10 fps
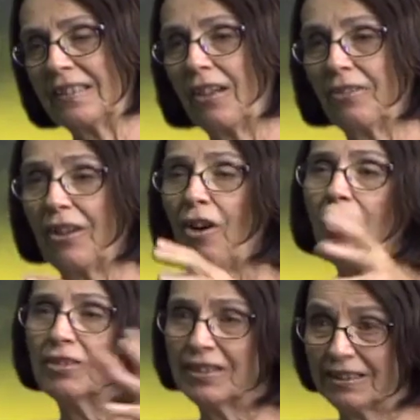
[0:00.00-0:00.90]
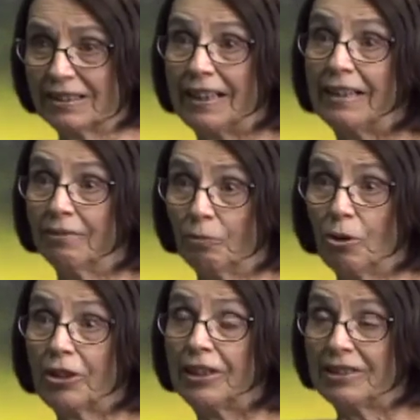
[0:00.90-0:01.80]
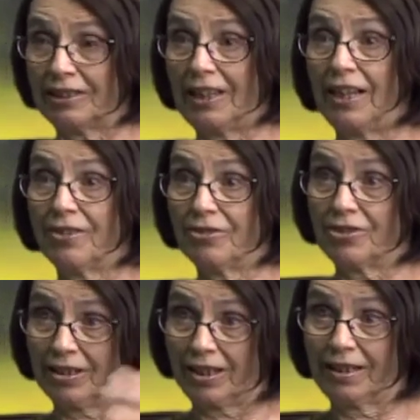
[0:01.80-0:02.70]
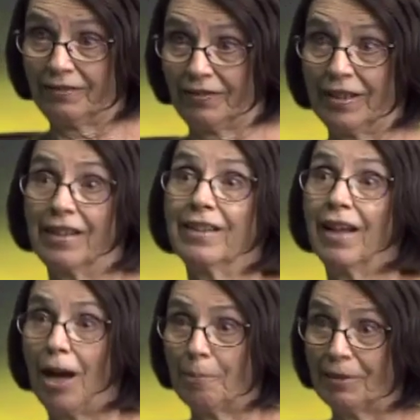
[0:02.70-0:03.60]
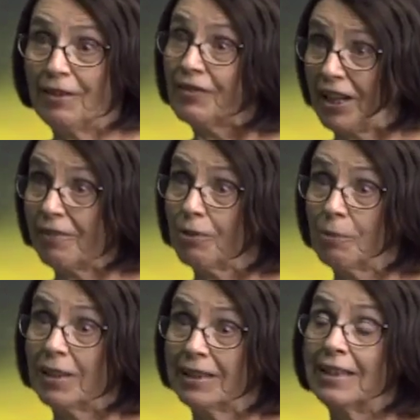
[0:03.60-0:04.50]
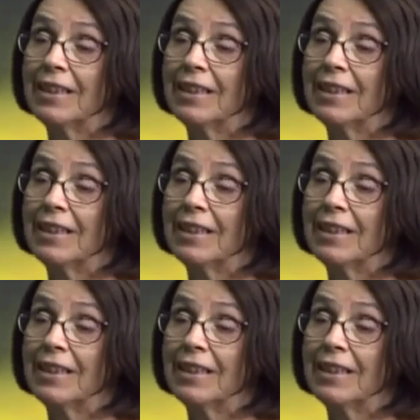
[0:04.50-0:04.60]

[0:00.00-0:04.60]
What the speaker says: Are they all just working together to kind of uplift everyone?